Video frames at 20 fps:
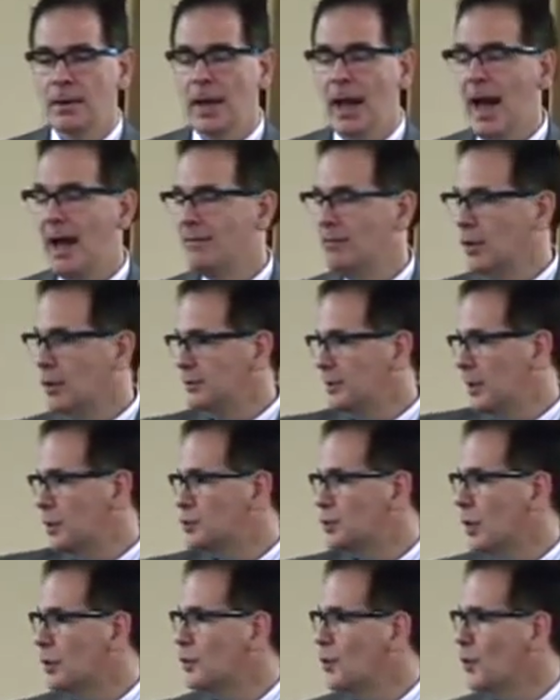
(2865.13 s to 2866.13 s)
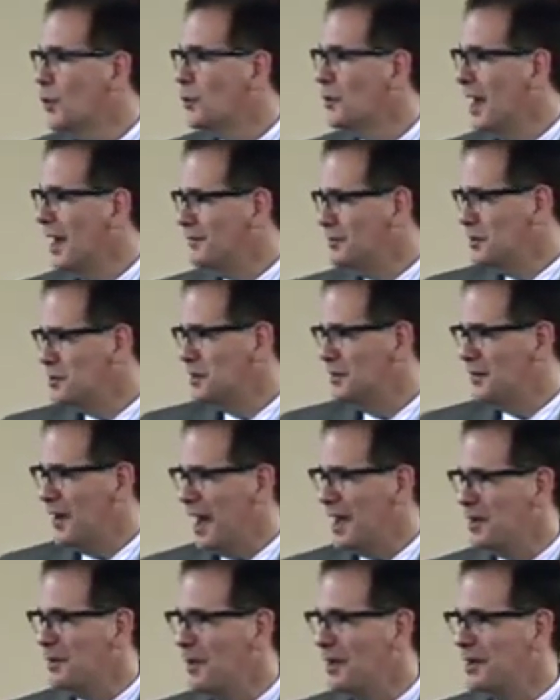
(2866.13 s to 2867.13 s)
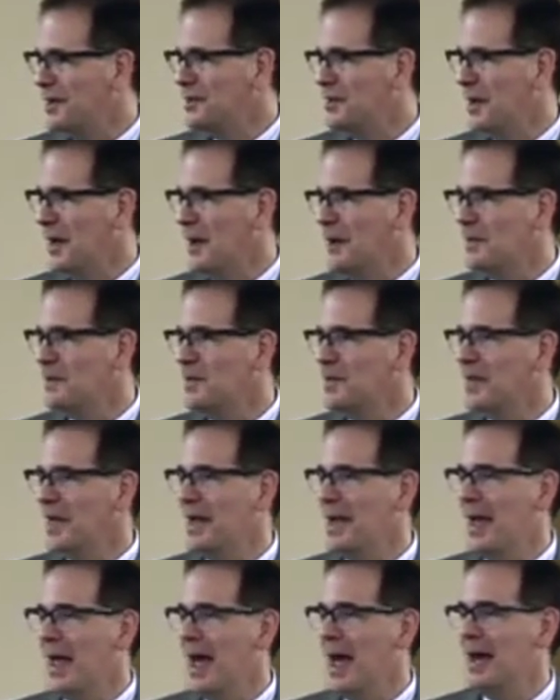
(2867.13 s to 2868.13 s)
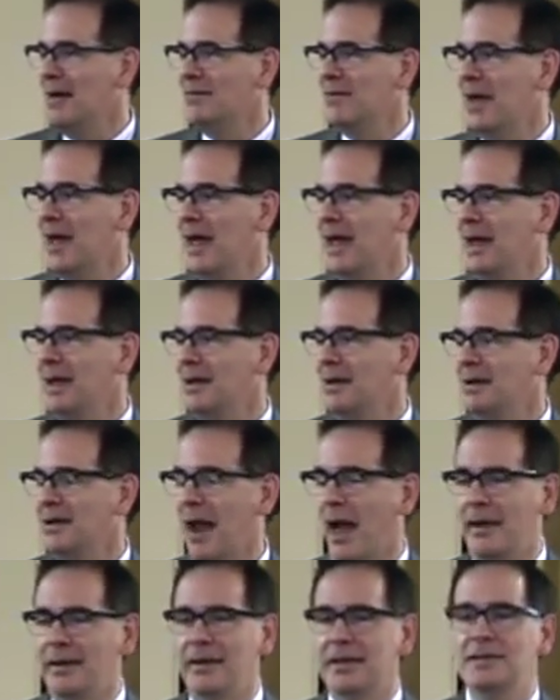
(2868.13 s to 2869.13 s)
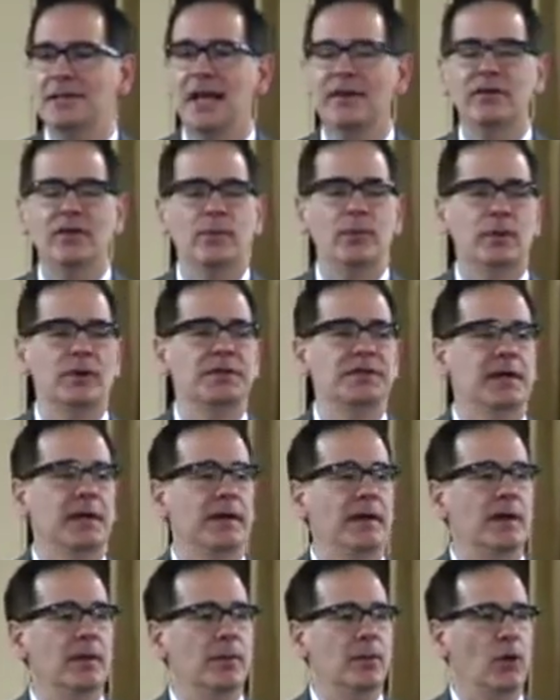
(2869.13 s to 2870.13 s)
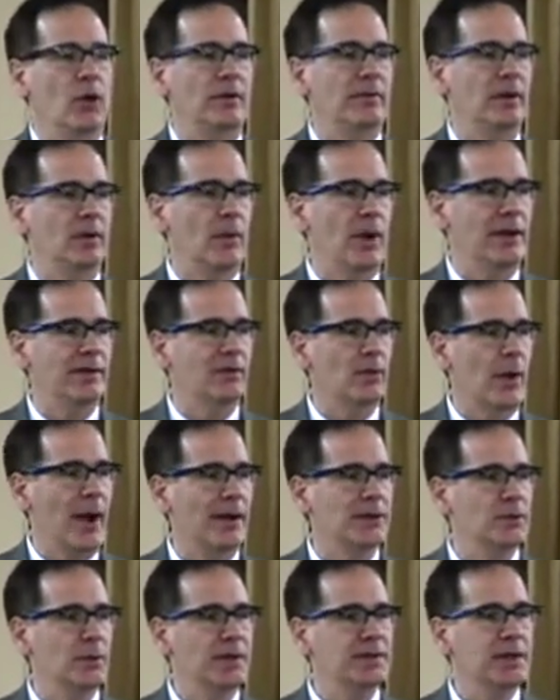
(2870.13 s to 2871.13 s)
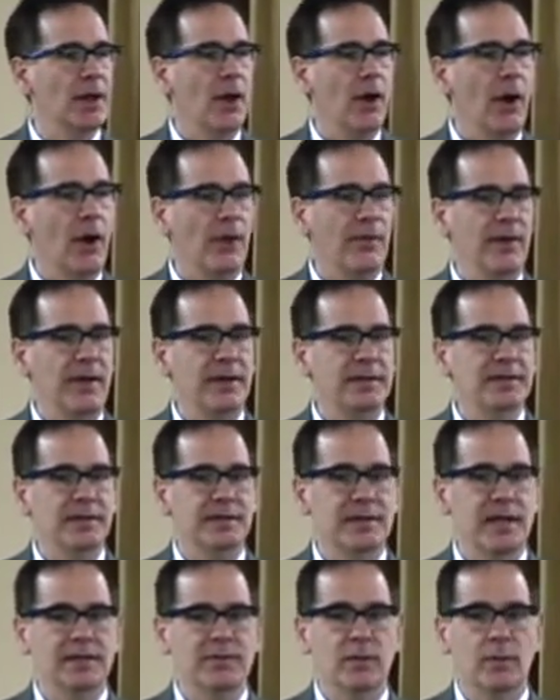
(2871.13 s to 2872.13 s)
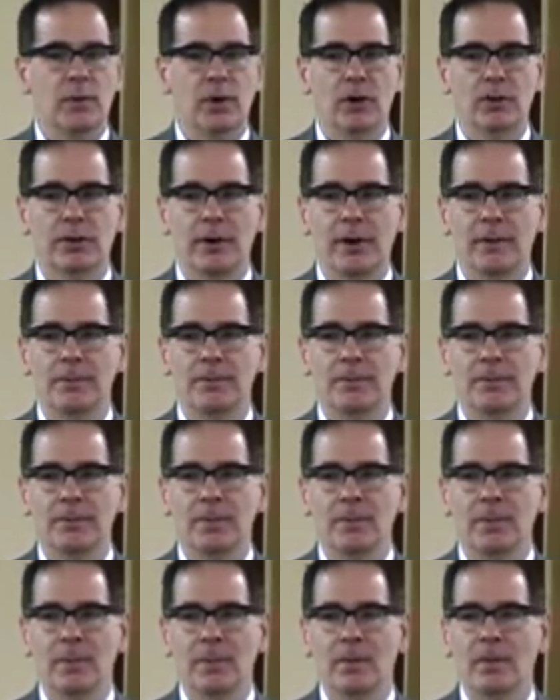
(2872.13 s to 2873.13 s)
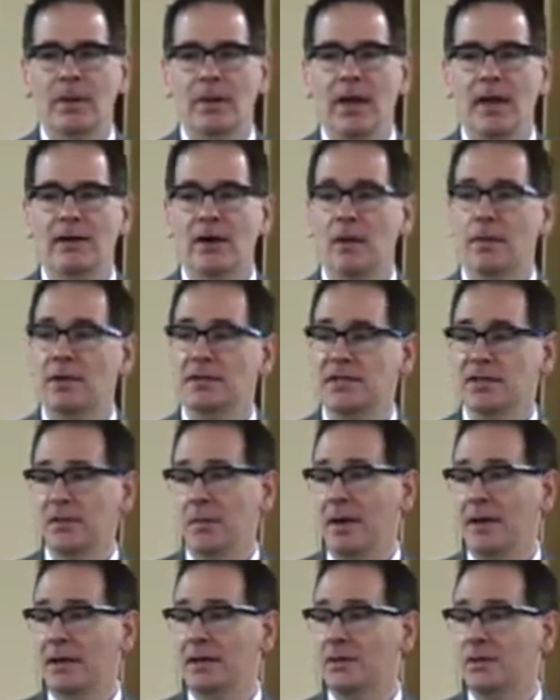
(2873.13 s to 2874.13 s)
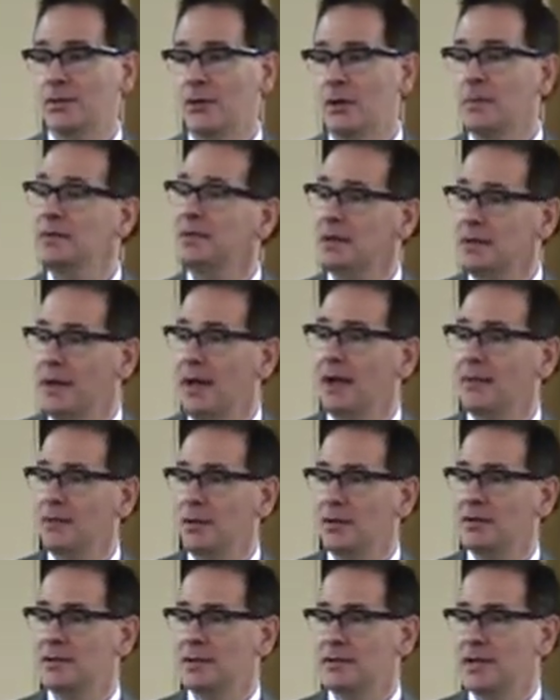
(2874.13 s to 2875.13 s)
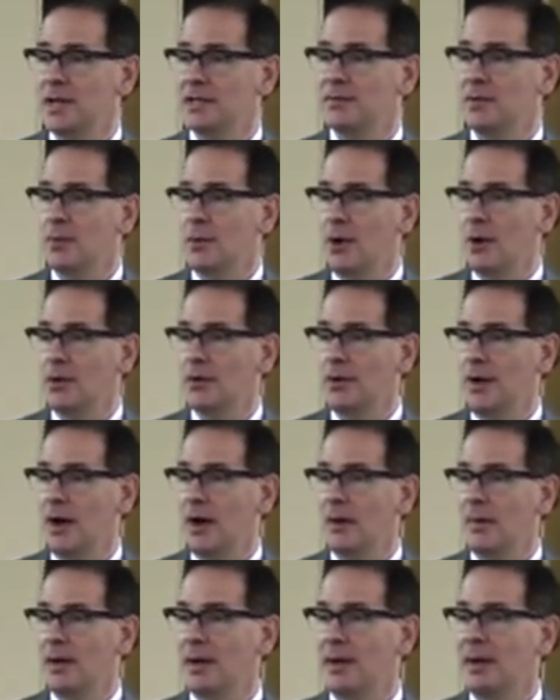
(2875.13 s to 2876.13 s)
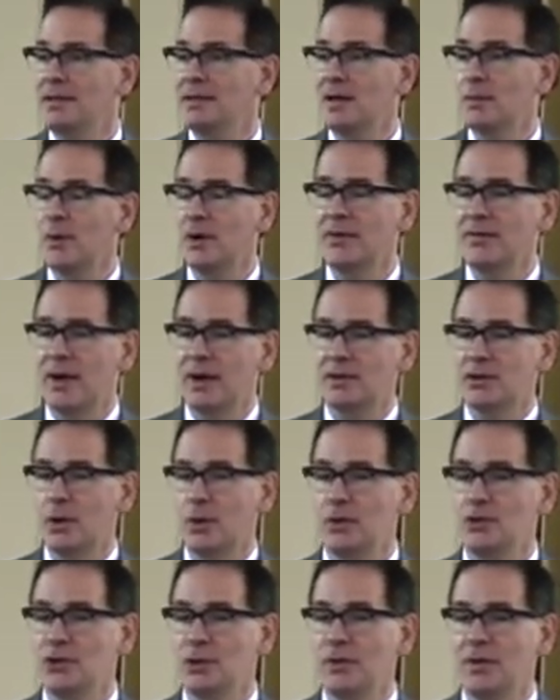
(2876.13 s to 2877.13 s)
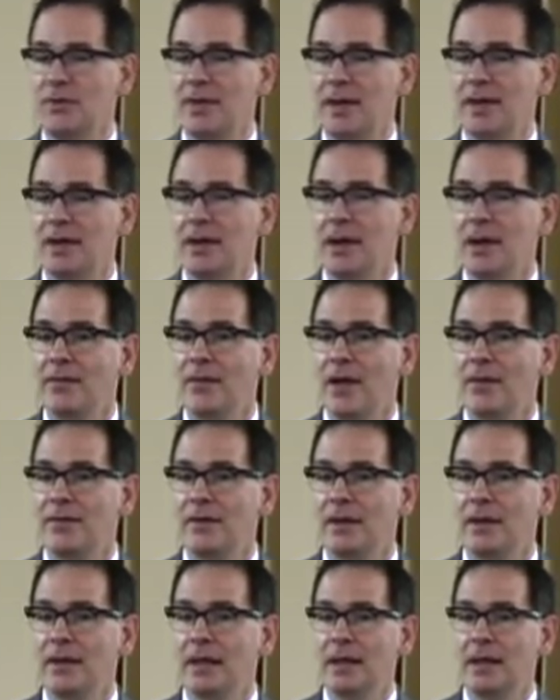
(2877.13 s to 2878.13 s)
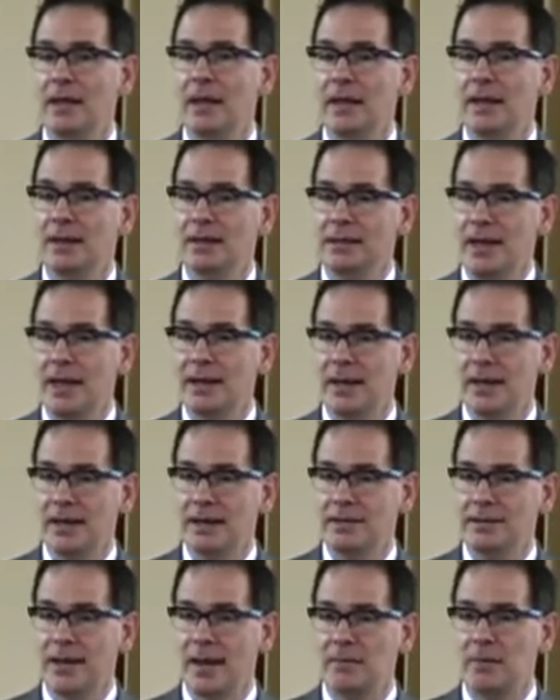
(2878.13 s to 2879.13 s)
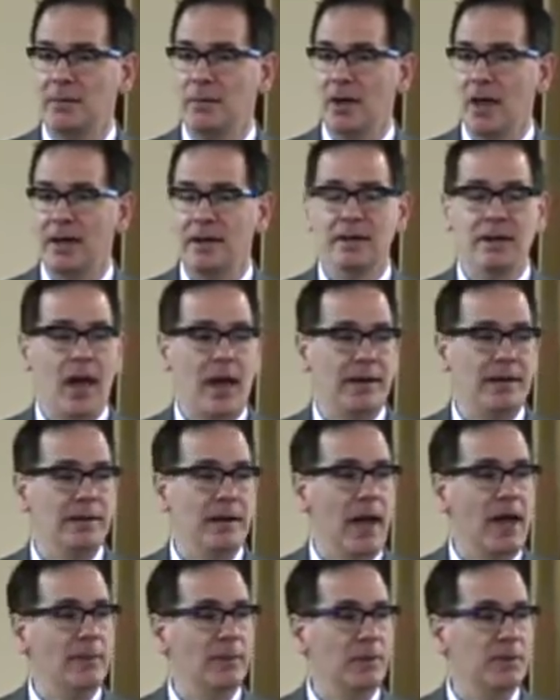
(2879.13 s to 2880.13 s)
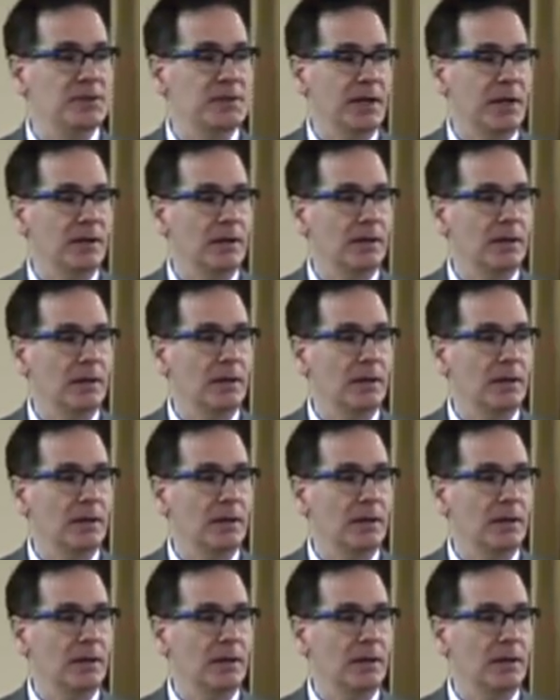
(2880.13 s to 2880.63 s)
I've looked at a drug court, I just evaluated them, they have a 97% employment rate of graduates. Are they a successful program? And almost everybody in the room said, yeah, they're a successful program. And he said, what if I told you that at intake people had a 99%